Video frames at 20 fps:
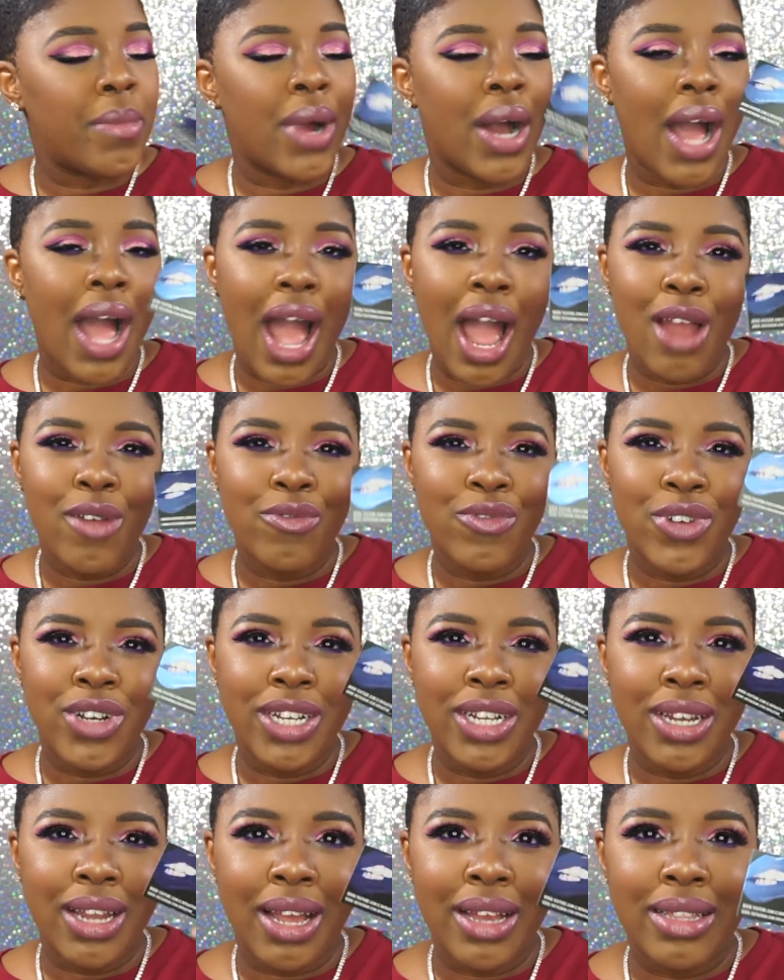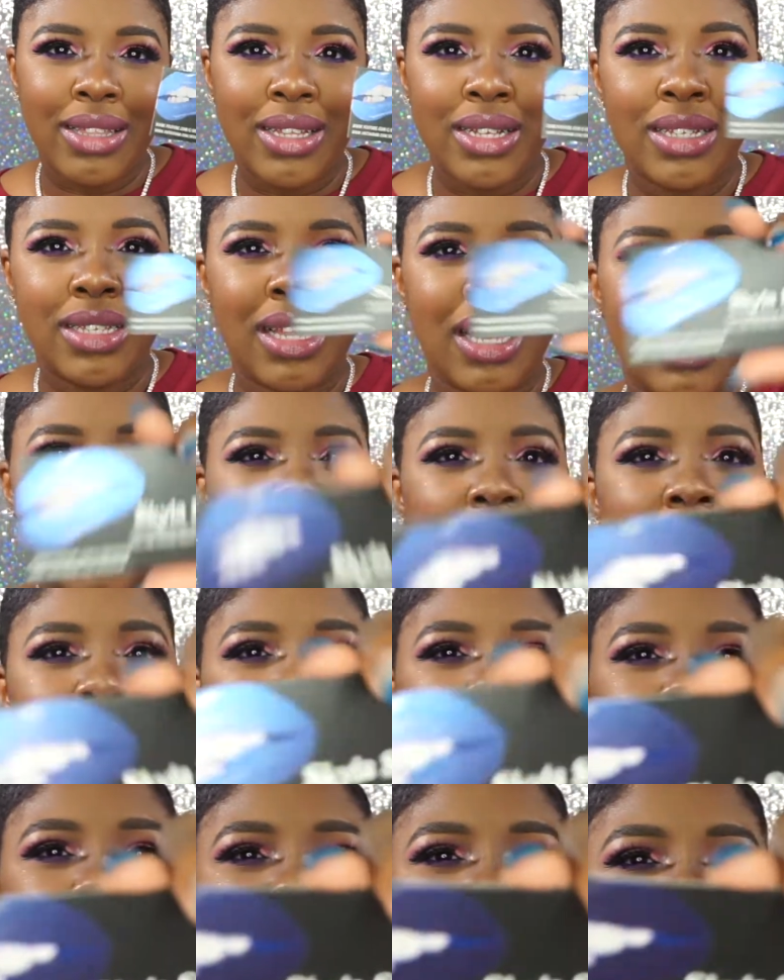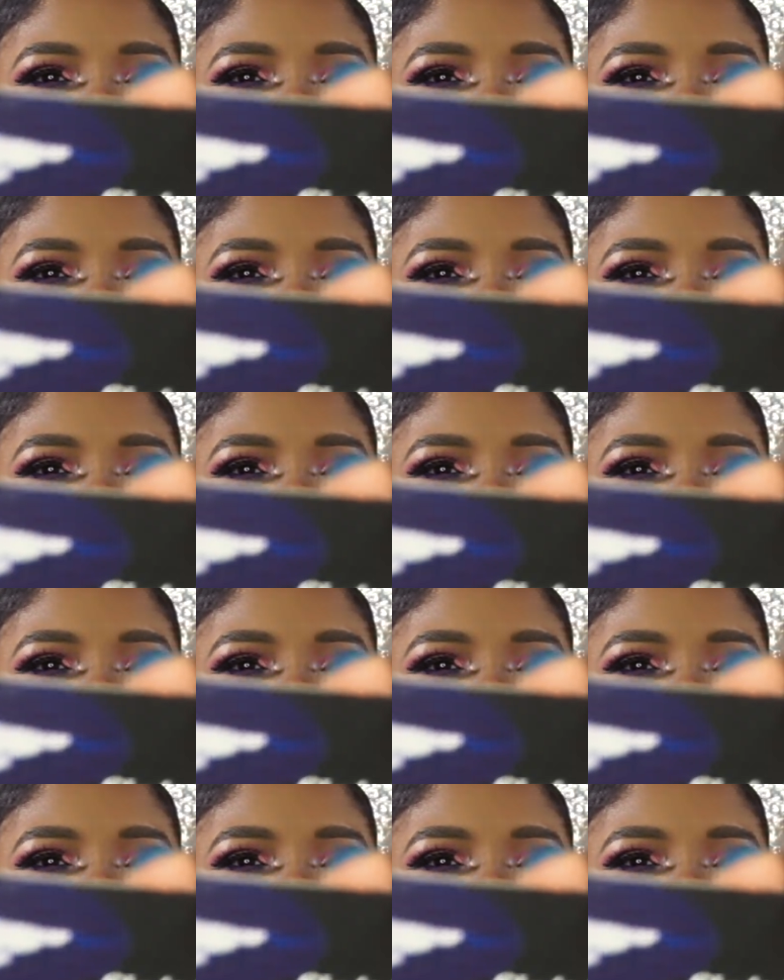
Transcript: But I really like these. I like how the